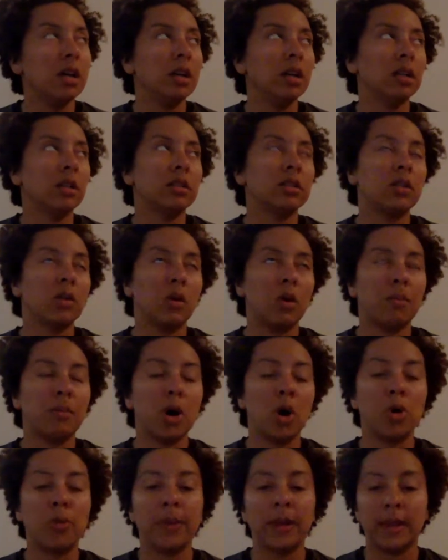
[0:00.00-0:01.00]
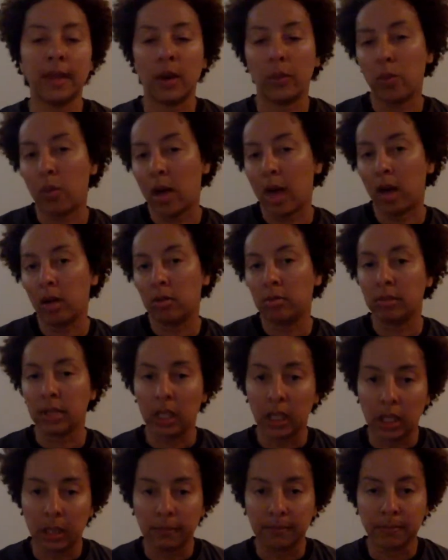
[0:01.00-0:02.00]
So I'm hoping that will help me.
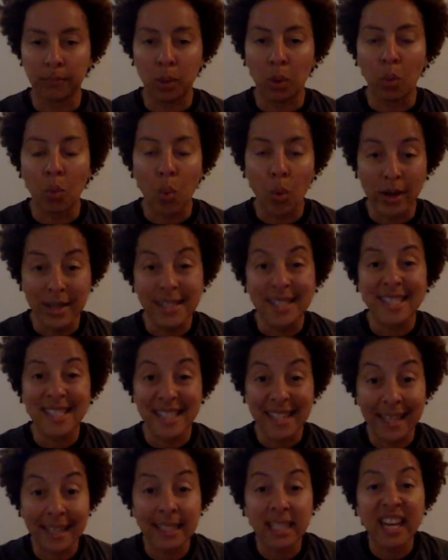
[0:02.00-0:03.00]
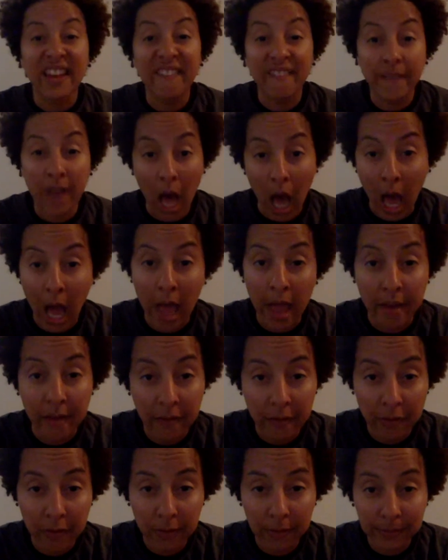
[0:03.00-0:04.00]
But
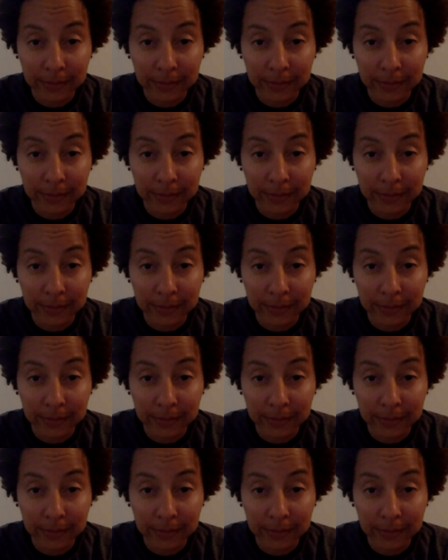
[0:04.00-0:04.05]
165